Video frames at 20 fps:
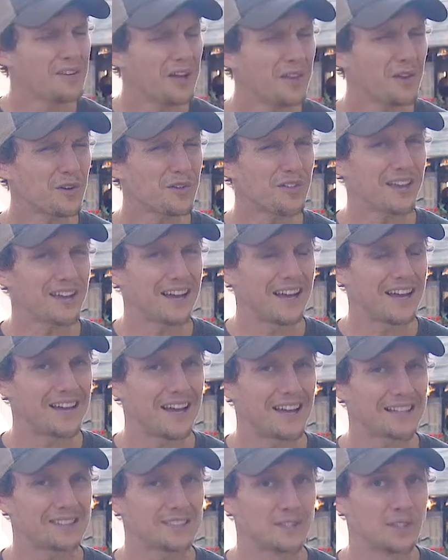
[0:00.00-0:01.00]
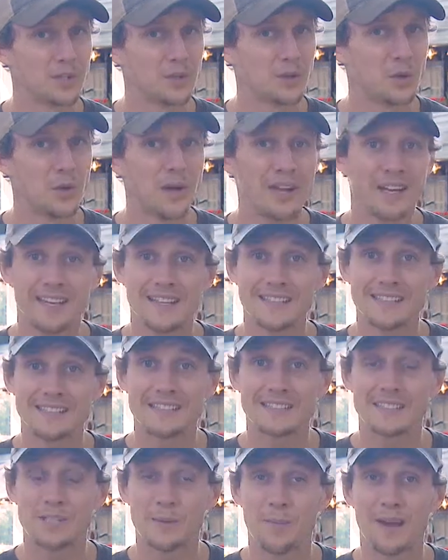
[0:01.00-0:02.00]
Another thing I like to do
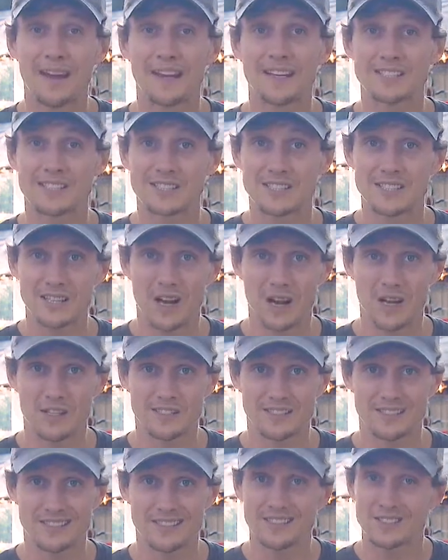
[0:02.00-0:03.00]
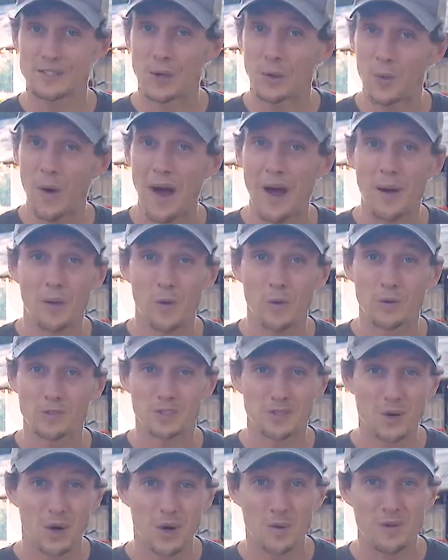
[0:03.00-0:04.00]
is to make sauces. So I
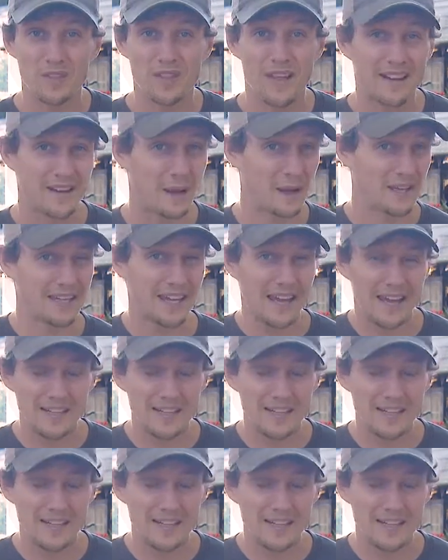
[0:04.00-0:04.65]
will start with like a